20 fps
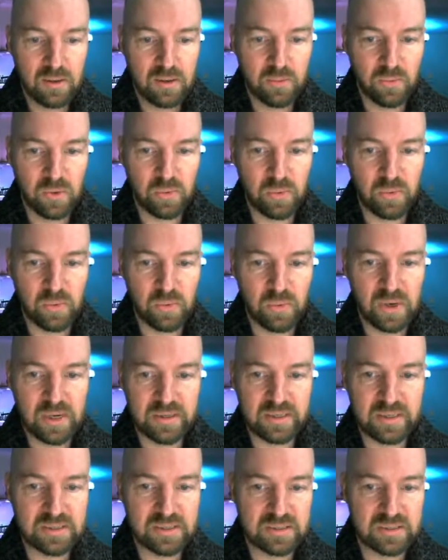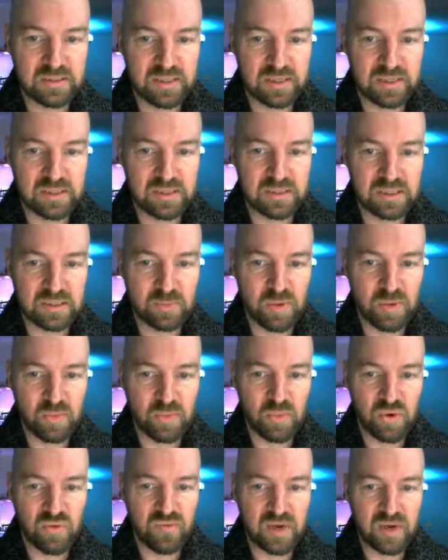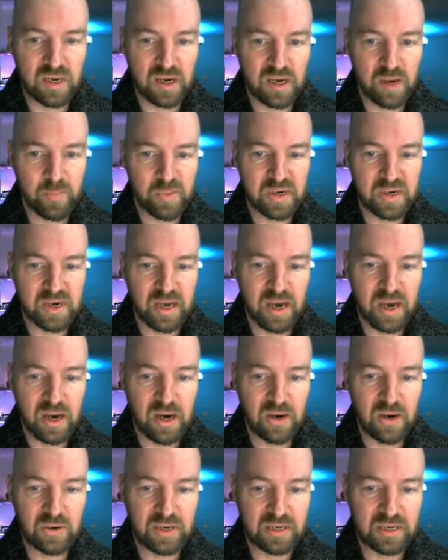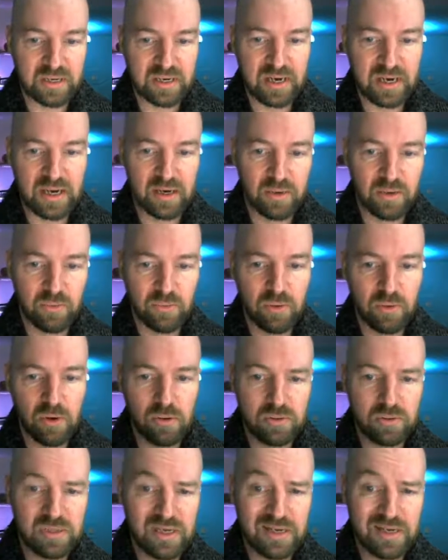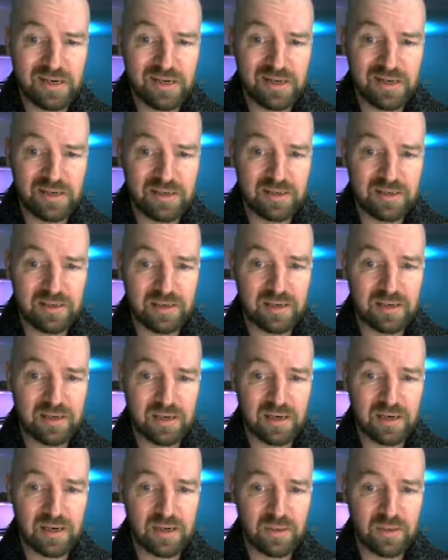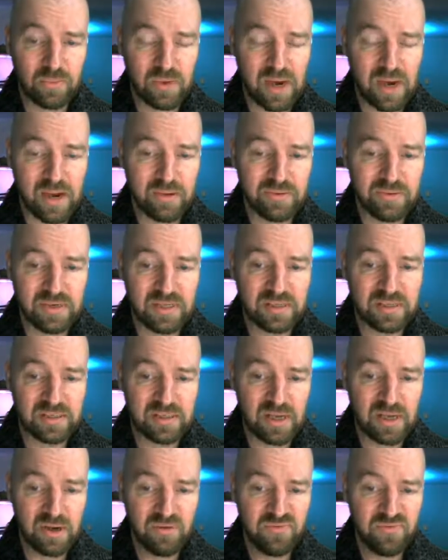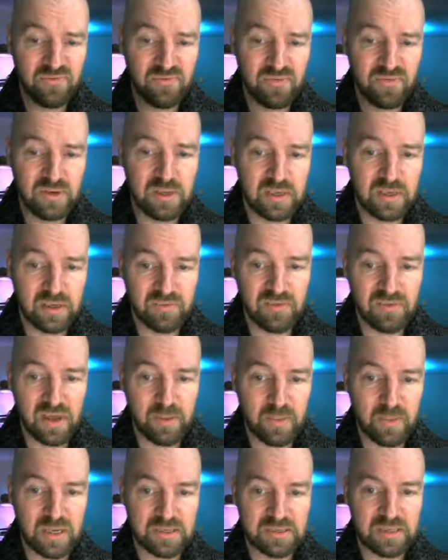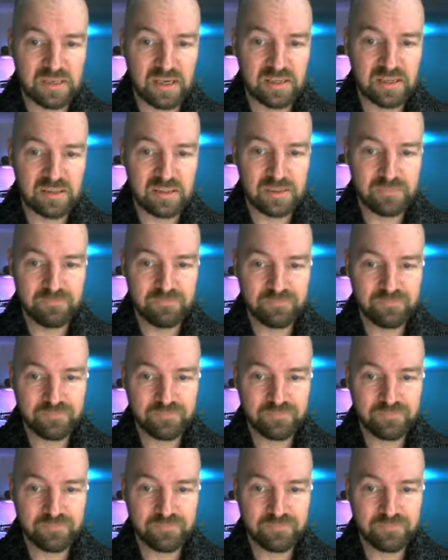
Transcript: what we want is it to be moving up and down and kind of rotating around itself, if that makes sense.